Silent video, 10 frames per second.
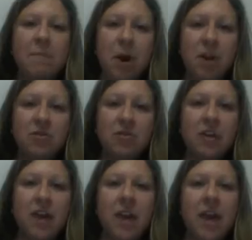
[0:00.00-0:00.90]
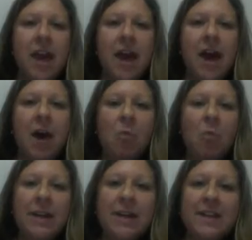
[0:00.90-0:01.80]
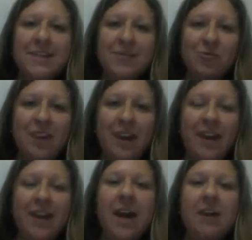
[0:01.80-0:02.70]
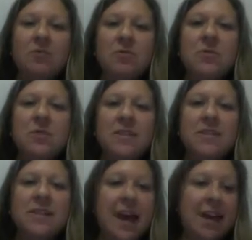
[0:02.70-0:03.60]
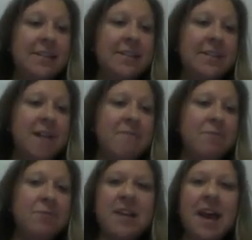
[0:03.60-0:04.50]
module, what is SchoolNet and how do students and staff members